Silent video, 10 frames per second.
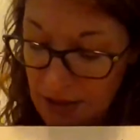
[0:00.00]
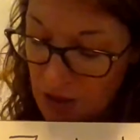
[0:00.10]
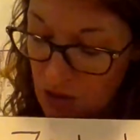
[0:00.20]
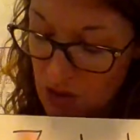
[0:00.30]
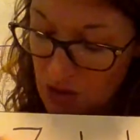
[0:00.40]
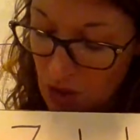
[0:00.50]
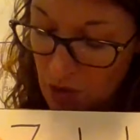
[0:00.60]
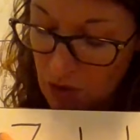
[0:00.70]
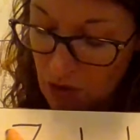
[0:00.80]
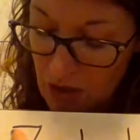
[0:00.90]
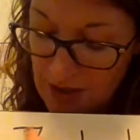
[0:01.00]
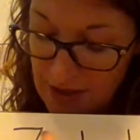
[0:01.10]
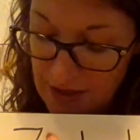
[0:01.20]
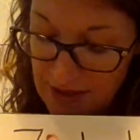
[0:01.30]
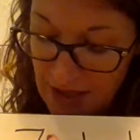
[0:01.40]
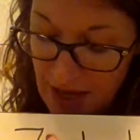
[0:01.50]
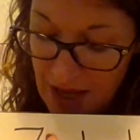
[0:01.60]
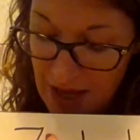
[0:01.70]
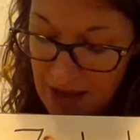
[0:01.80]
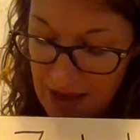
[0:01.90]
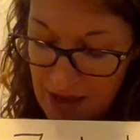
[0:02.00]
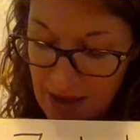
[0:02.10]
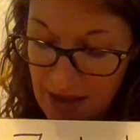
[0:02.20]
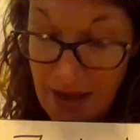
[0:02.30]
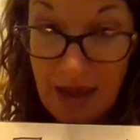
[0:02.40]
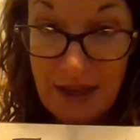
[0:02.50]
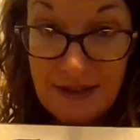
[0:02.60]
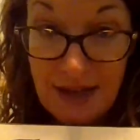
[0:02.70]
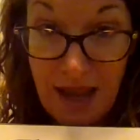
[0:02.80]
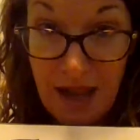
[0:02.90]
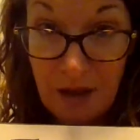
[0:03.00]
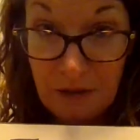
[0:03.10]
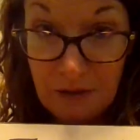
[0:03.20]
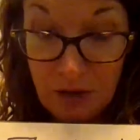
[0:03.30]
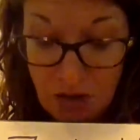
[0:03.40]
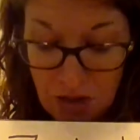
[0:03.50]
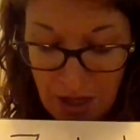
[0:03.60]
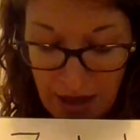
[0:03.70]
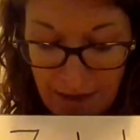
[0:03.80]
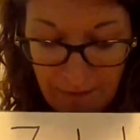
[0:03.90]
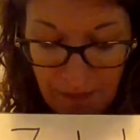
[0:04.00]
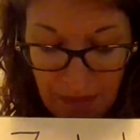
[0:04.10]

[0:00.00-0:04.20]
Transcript: You just go across the sky and down. Good job.